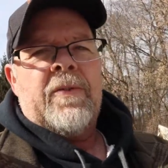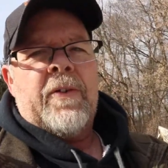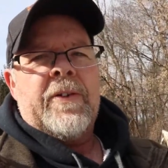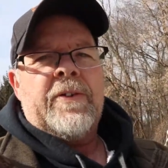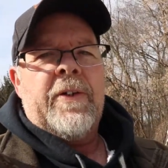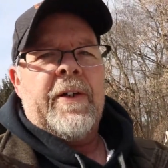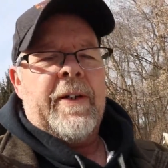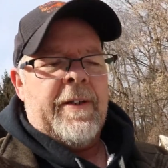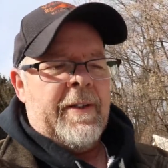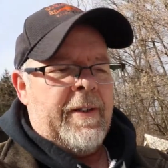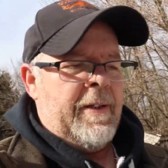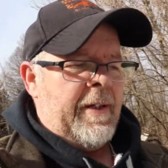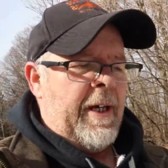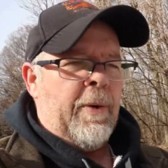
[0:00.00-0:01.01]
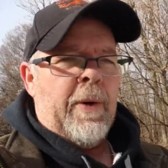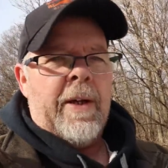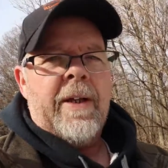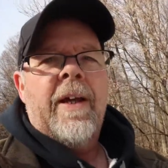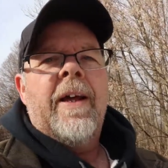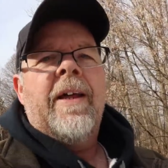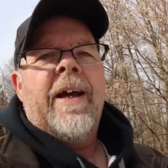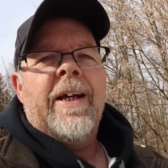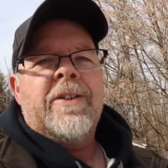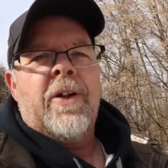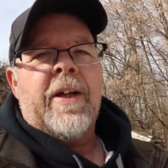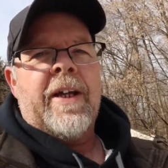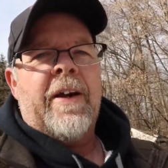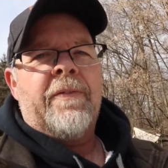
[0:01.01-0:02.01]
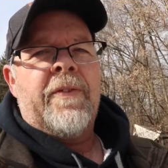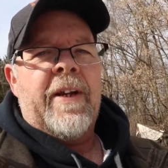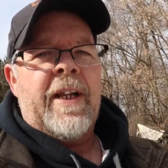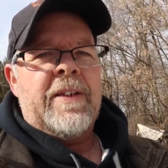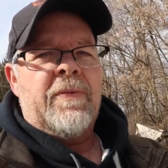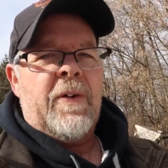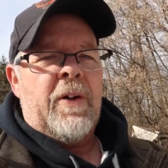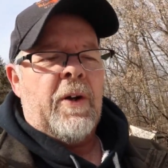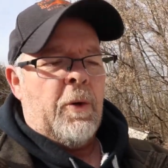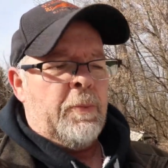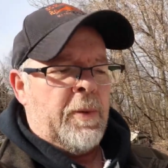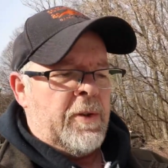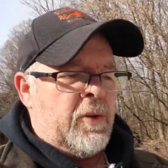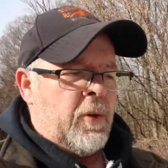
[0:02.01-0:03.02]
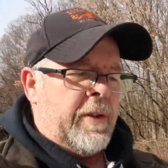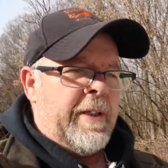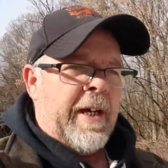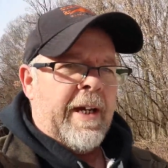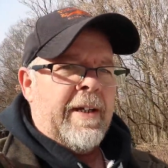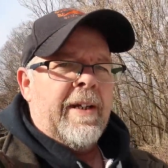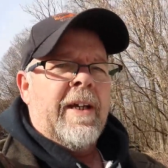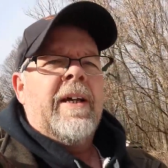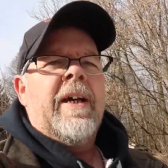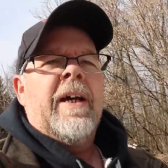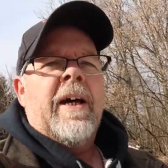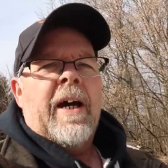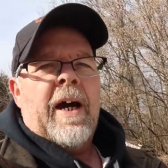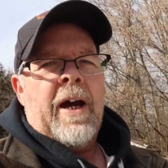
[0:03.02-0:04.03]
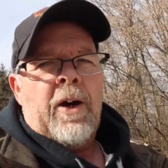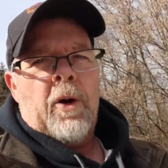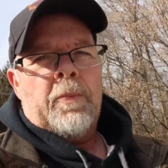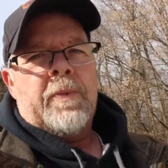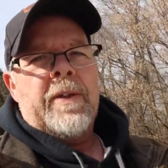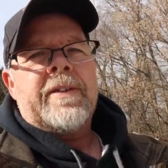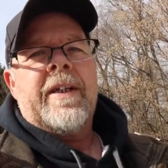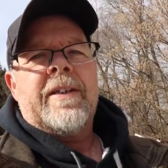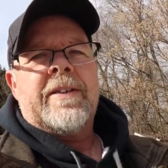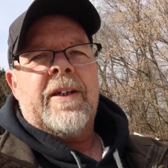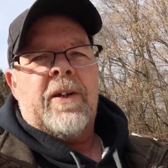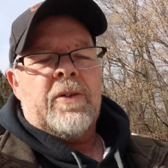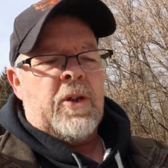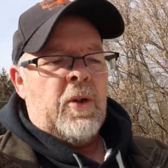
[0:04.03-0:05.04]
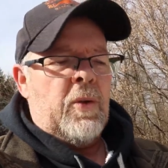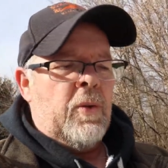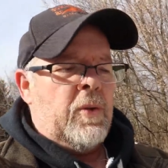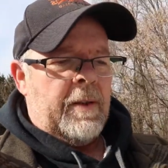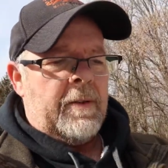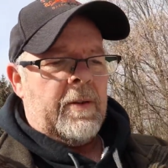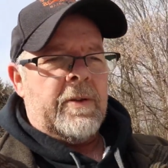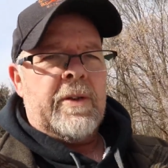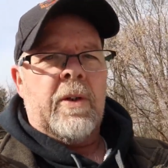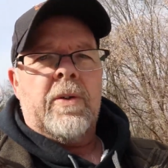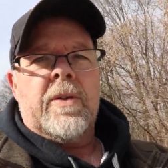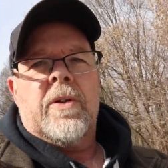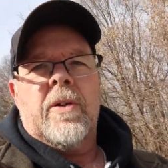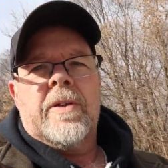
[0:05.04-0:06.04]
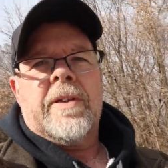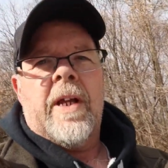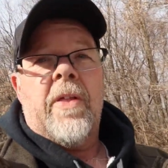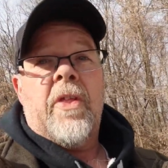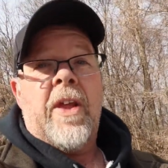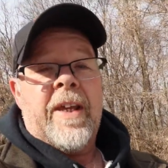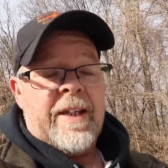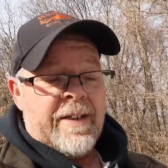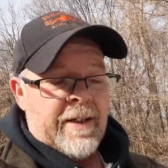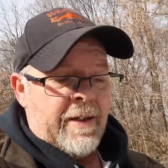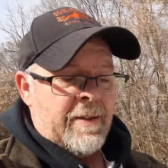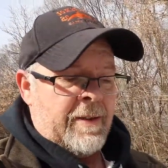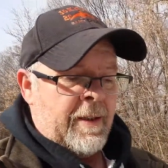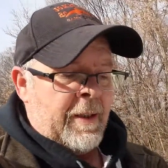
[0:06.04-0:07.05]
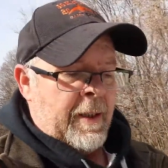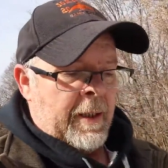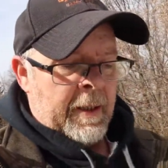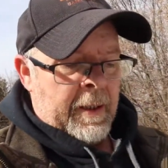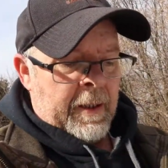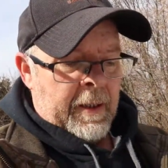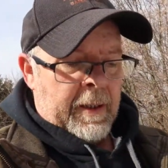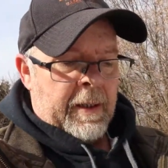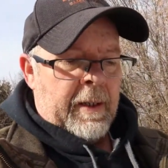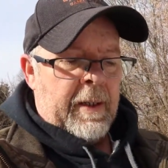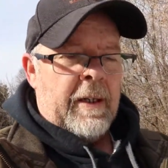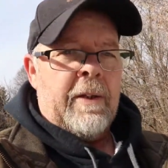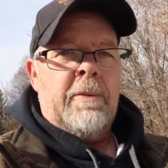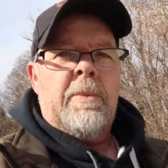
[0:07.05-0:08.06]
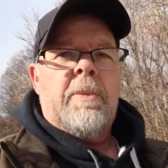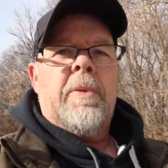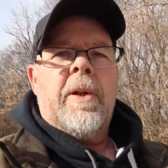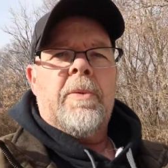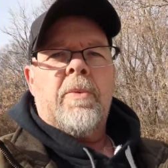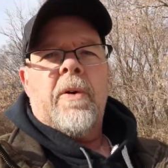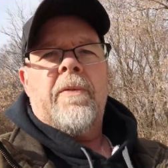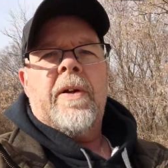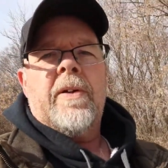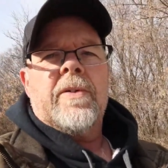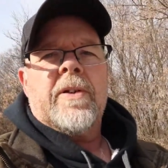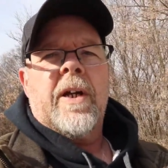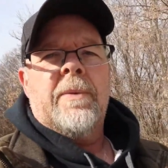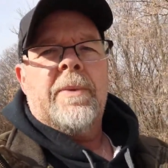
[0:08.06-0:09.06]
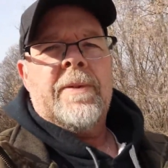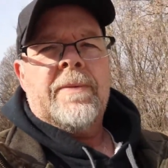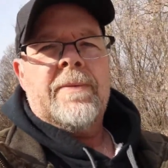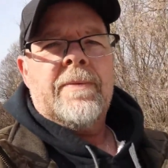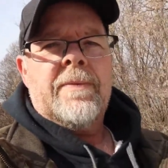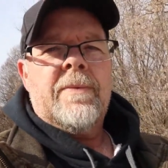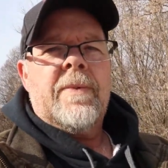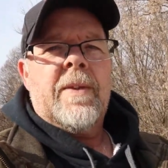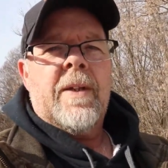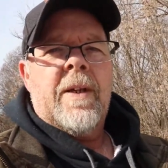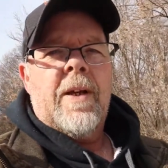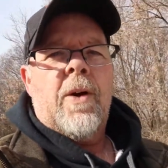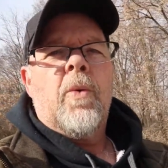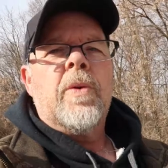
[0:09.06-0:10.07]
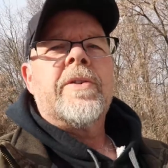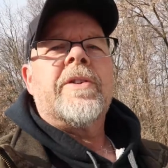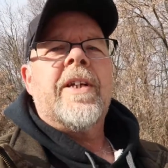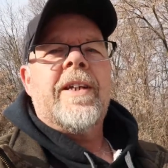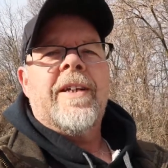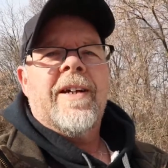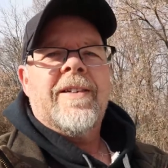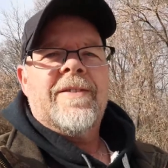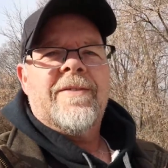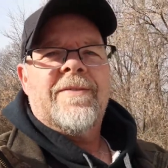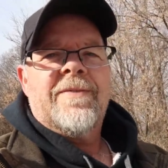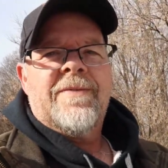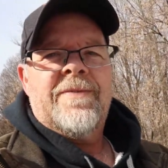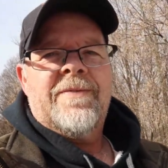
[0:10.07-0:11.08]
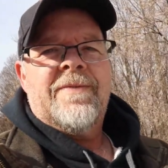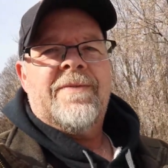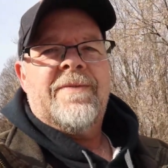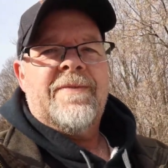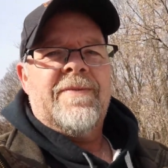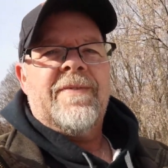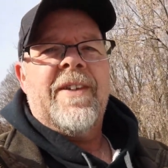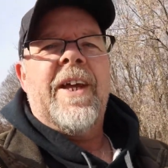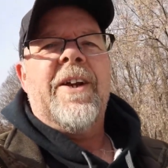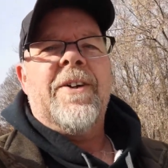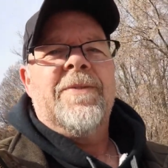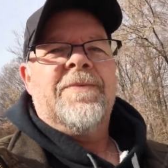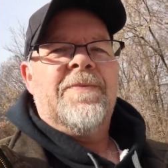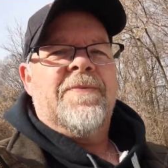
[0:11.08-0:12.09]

it's frustrating. Anyway, that's all I got for today's video. I hope you enjoyed that. I hope this SL2 turns out as good as I think it does, and there'll be plenty more videos coming. We'll see ya. Later.